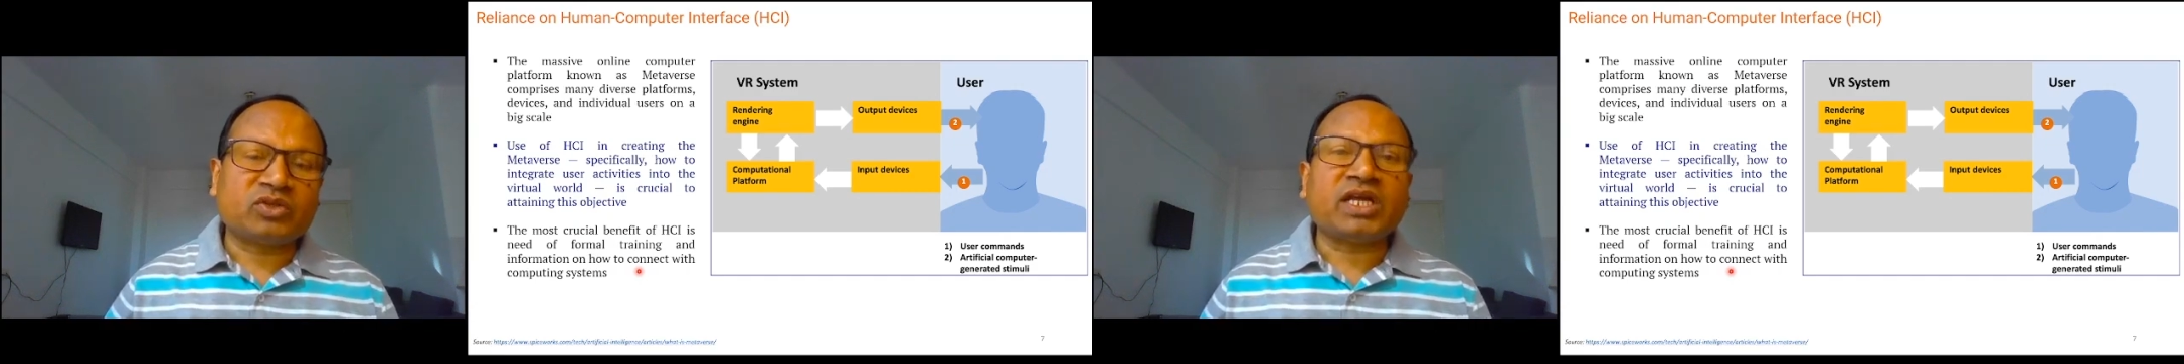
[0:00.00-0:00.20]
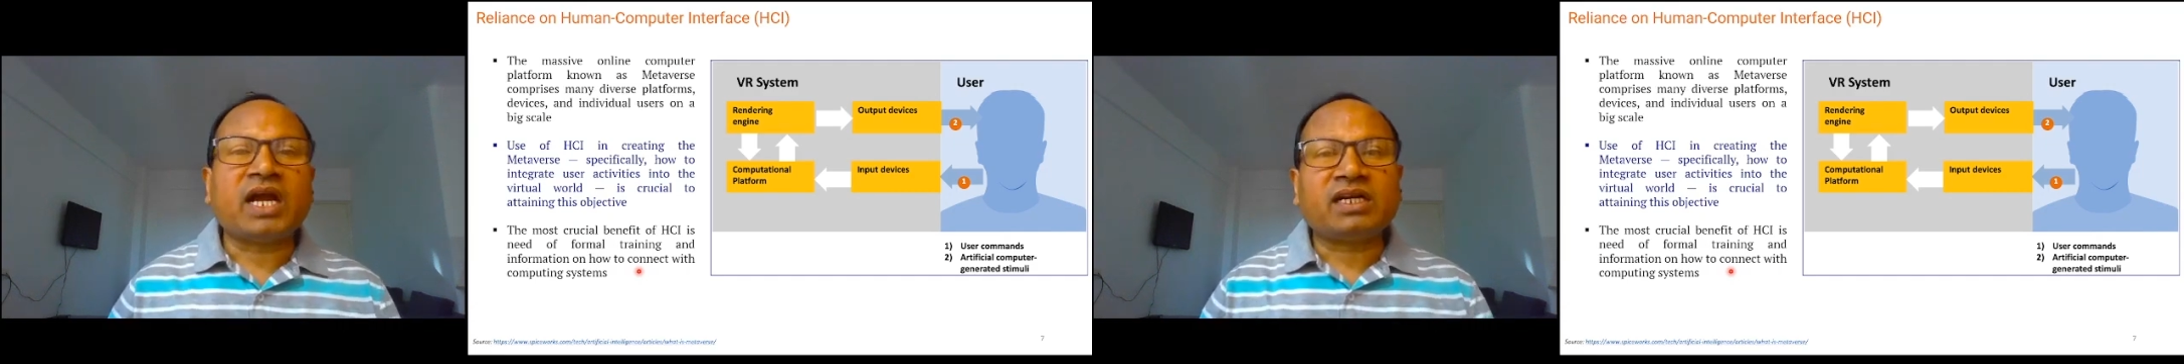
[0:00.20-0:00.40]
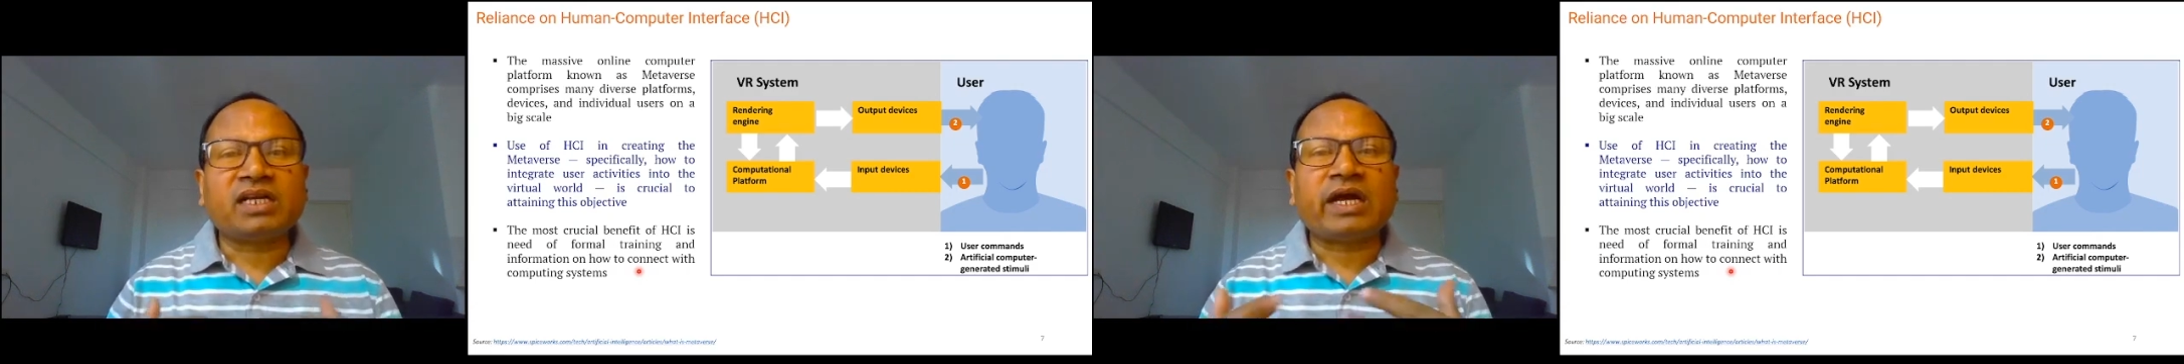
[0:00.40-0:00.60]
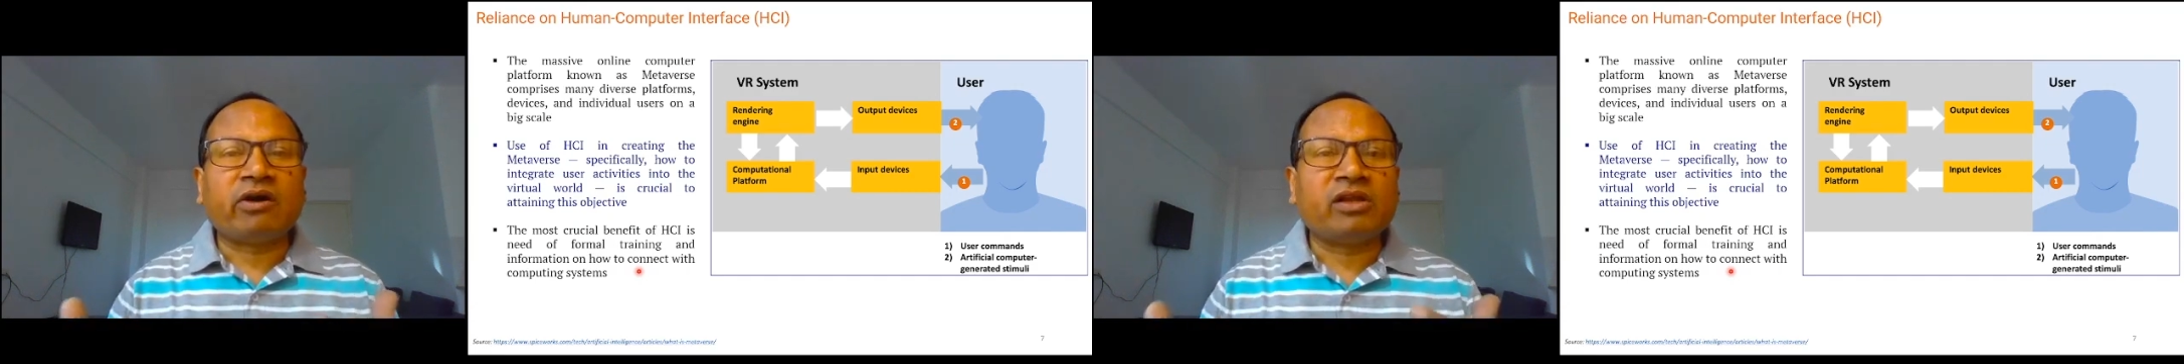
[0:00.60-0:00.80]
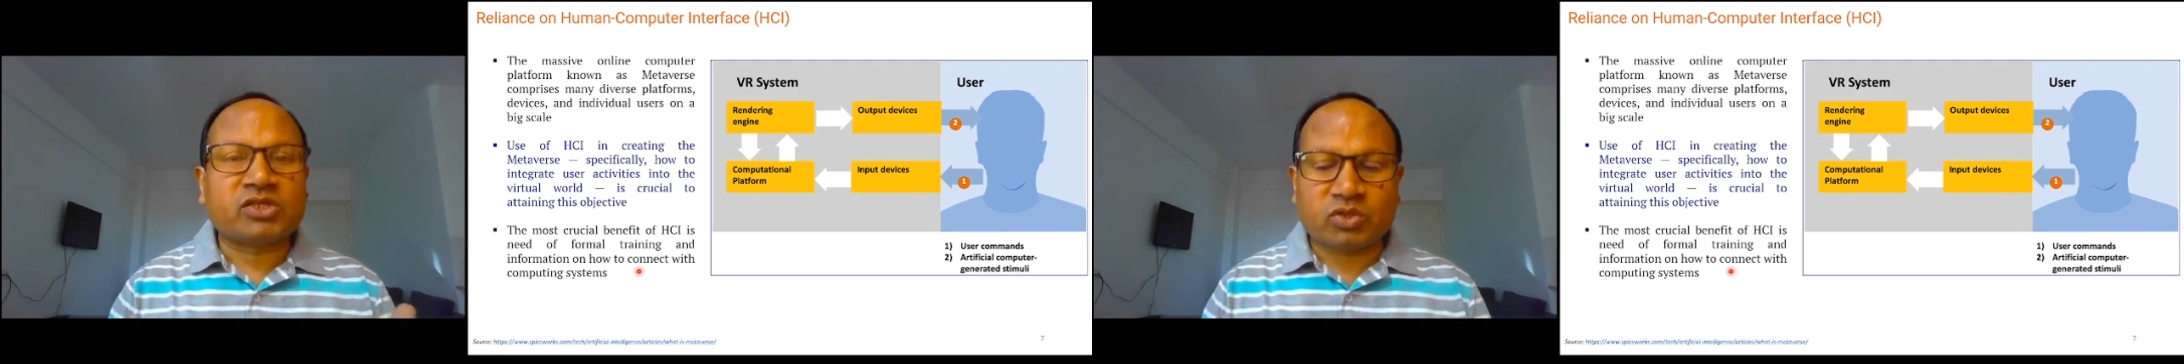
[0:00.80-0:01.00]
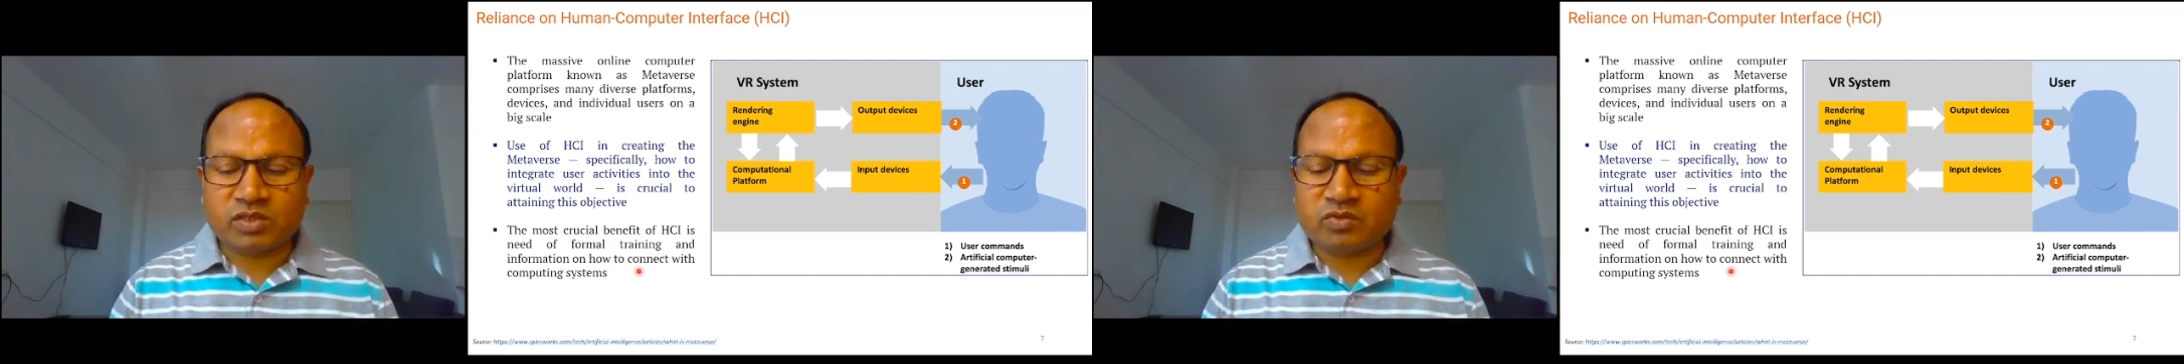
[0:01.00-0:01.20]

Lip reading: So that also is